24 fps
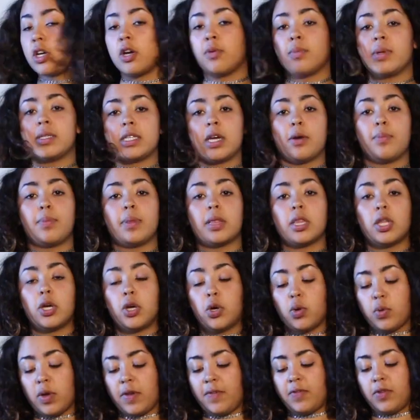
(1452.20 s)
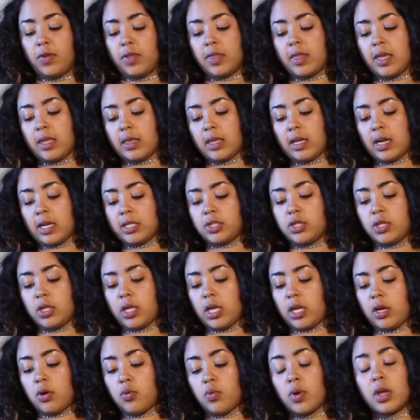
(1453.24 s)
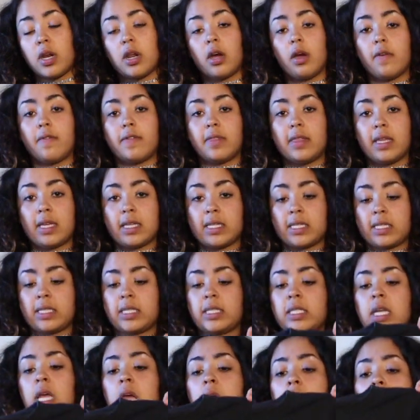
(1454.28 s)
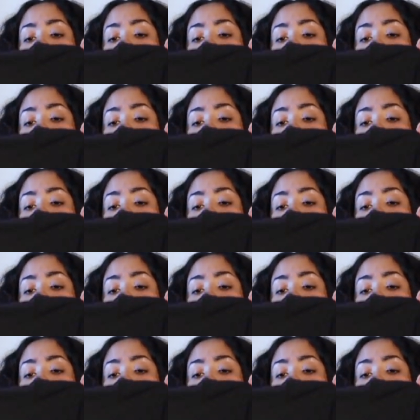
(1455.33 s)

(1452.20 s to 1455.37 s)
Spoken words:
comment down below if you think that I should get rid of this